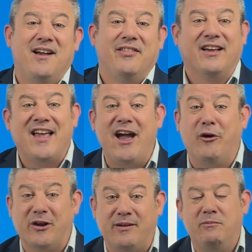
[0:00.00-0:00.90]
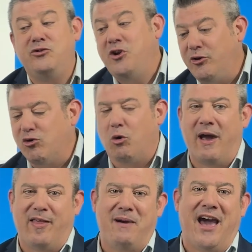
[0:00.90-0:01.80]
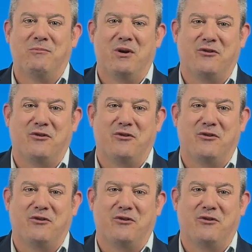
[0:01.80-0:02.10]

the chaotic neutral weather pattern we've